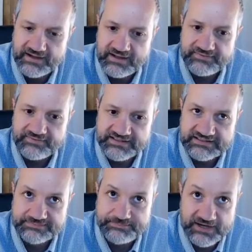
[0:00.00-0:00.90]
that
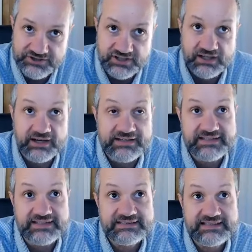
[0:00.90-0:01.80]

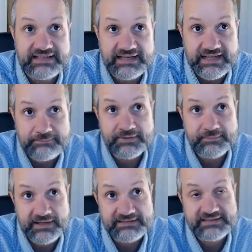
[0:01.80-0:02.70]
specializes in
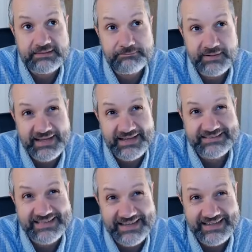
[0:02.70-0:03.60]
implementing
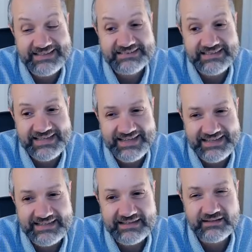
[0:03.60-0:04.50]
PSAs
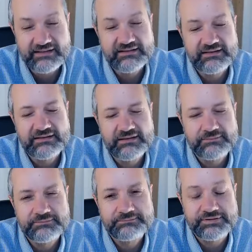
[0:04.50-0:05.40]
in
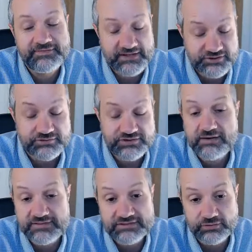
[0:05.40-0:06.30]
professional
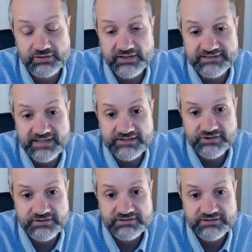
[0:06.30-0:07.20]
service
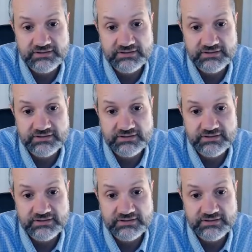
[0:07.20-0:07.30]
organizations.